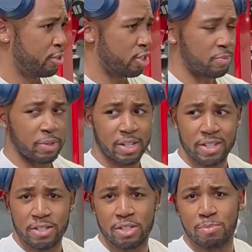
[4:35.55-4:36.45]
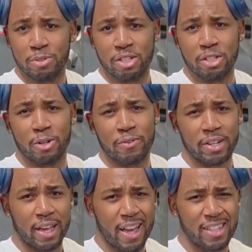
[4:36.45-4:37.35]
just because this machine
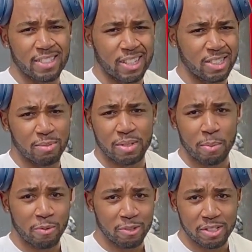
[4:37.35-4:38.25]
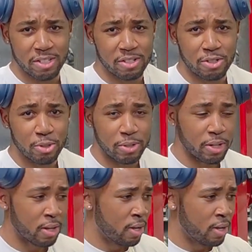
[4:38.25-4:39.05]
already adds like some type of resistance to it.